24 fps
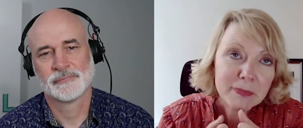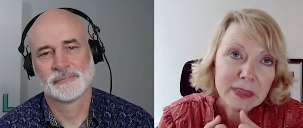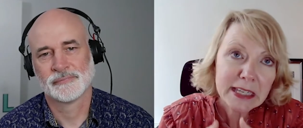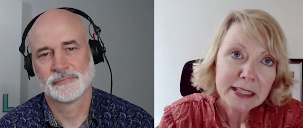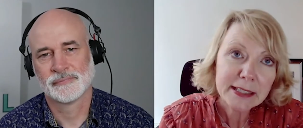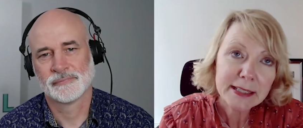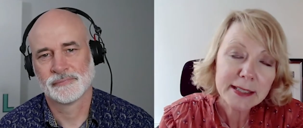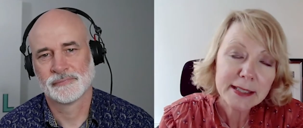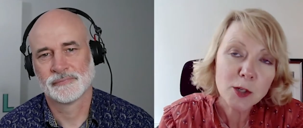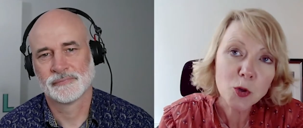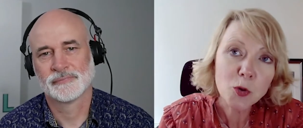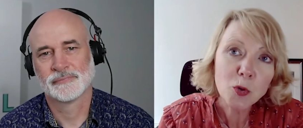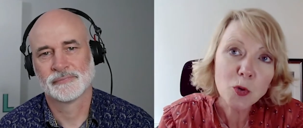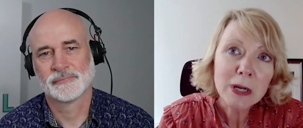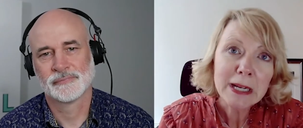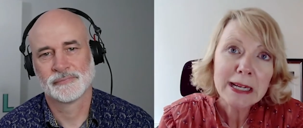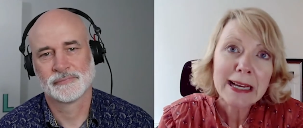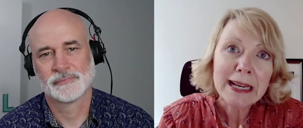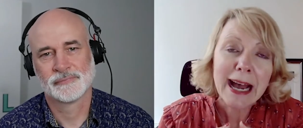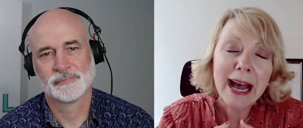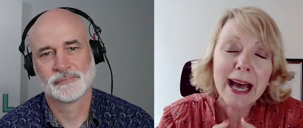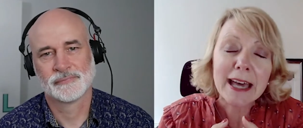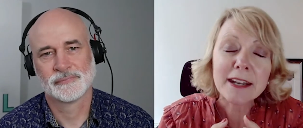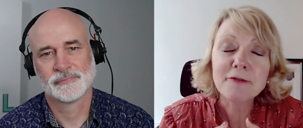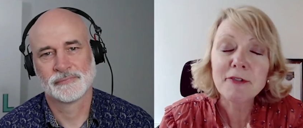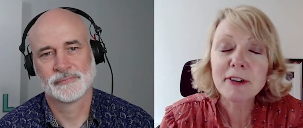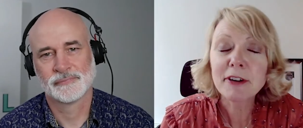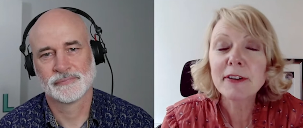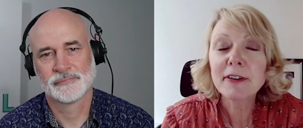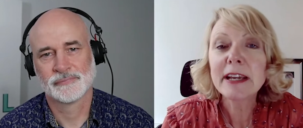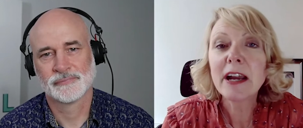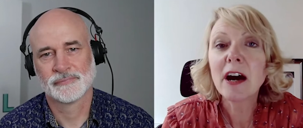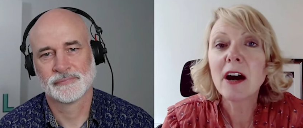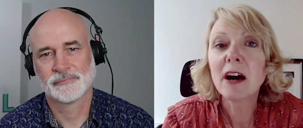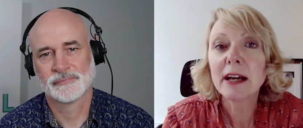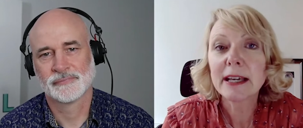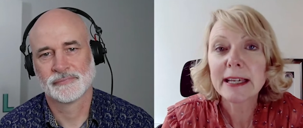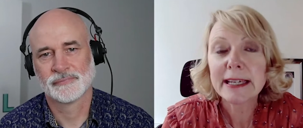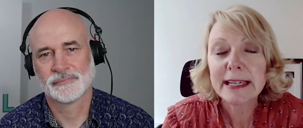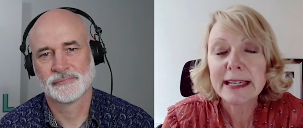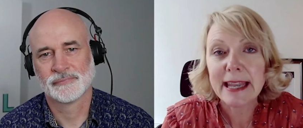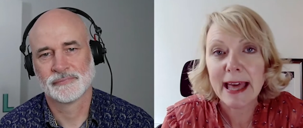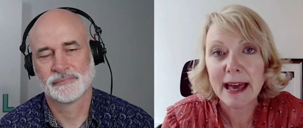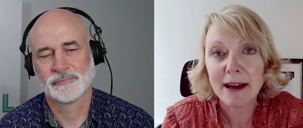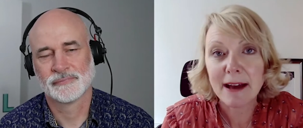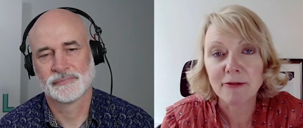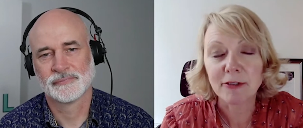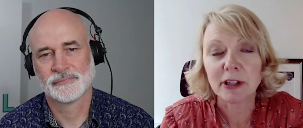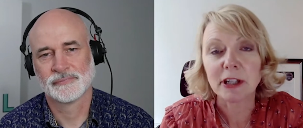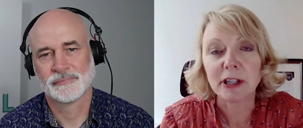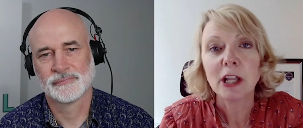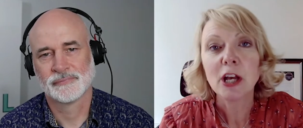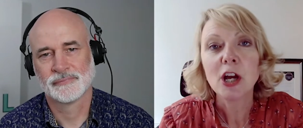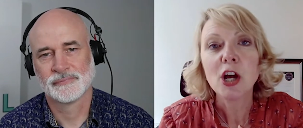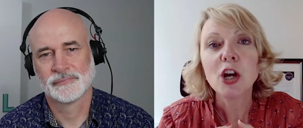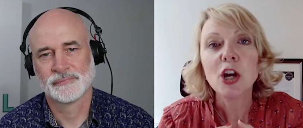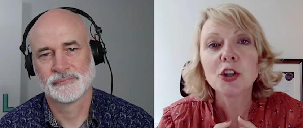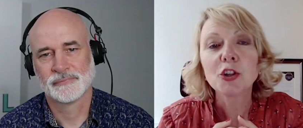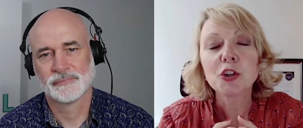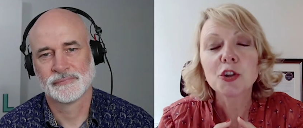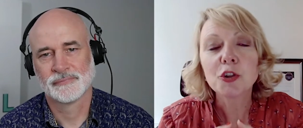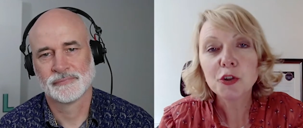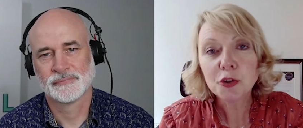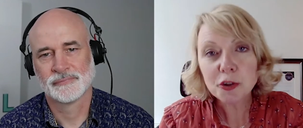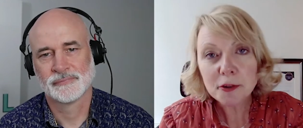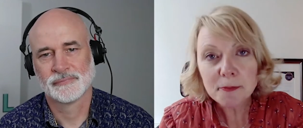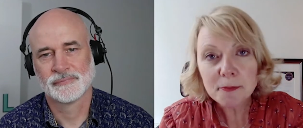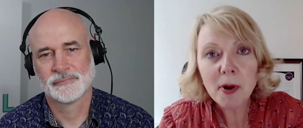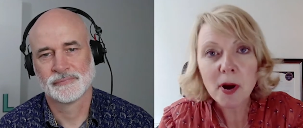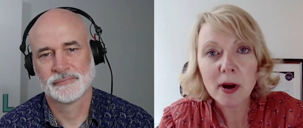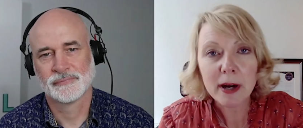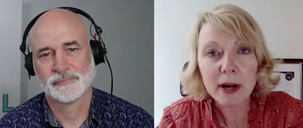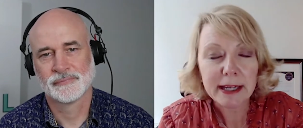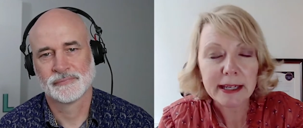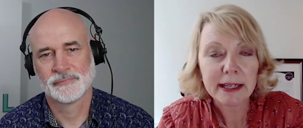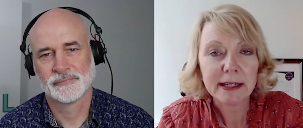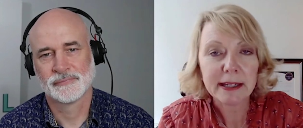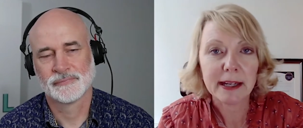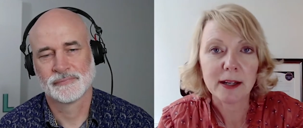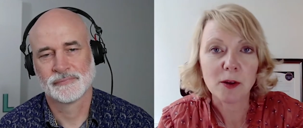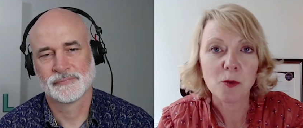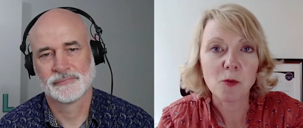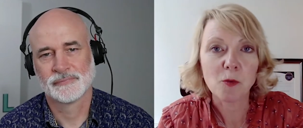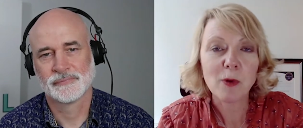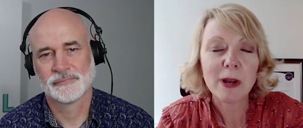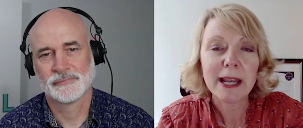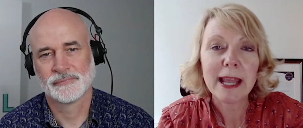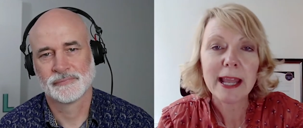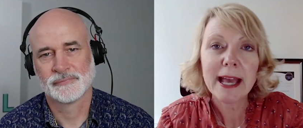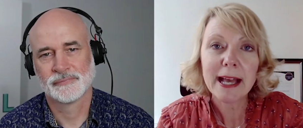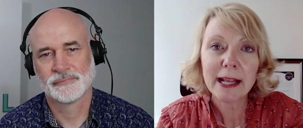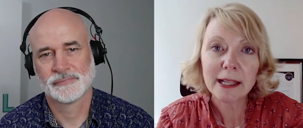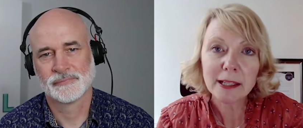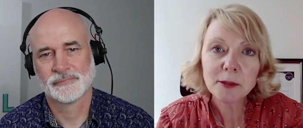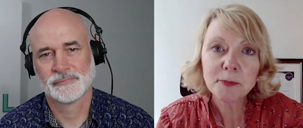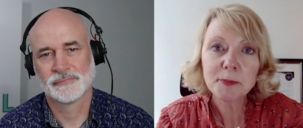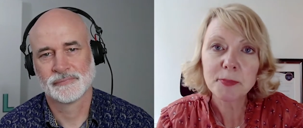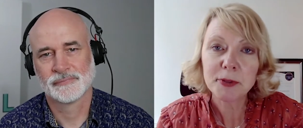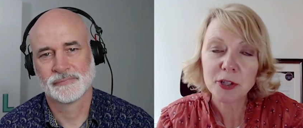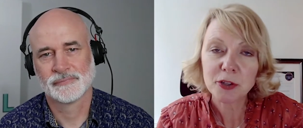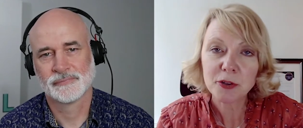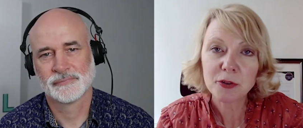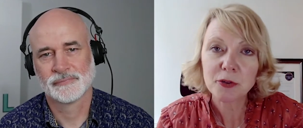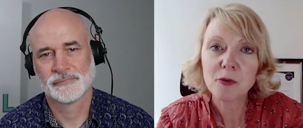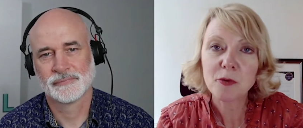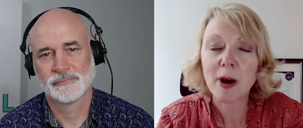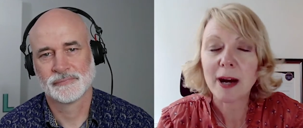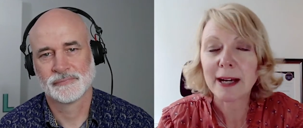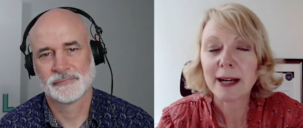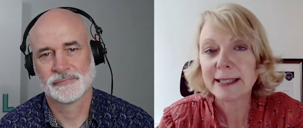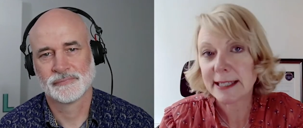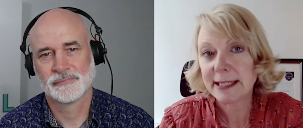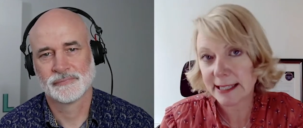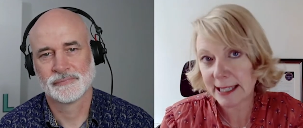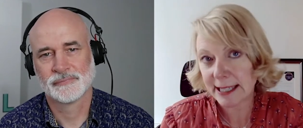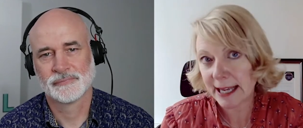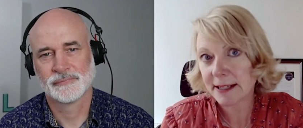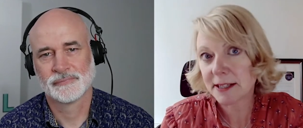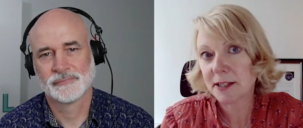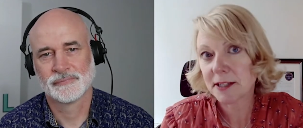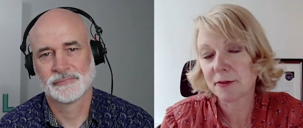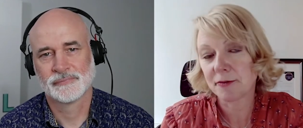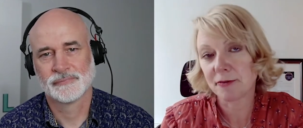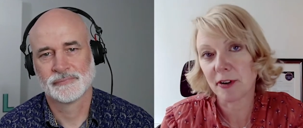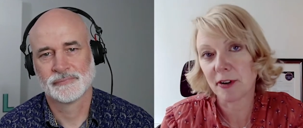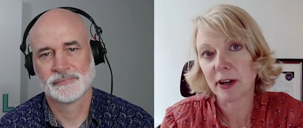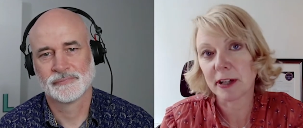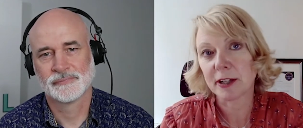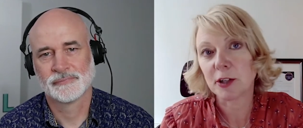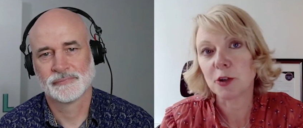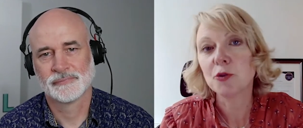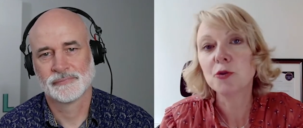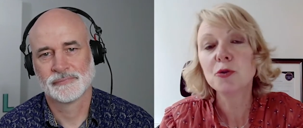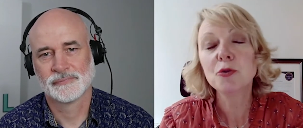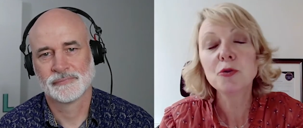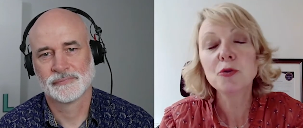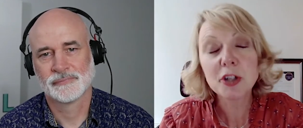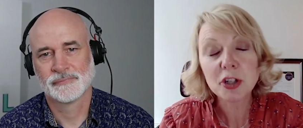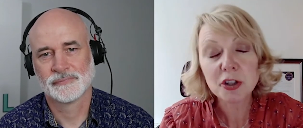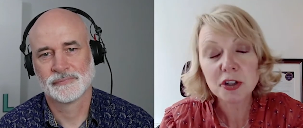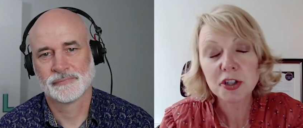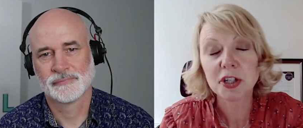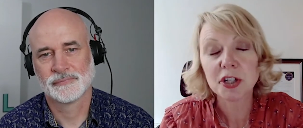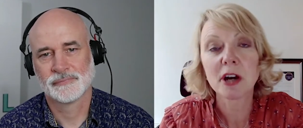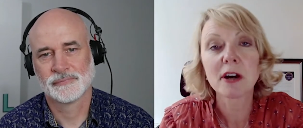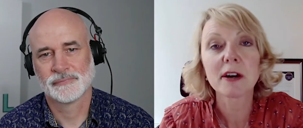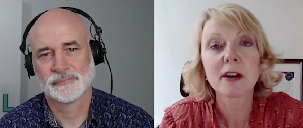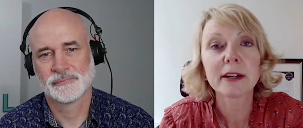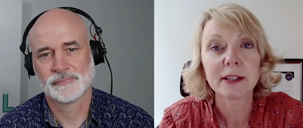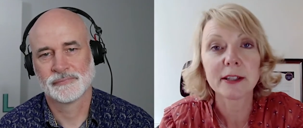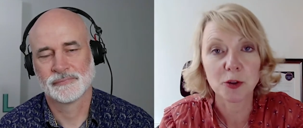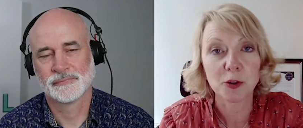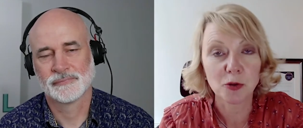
Speaker 1: So, at a very high level, good marketing will help you identify who your target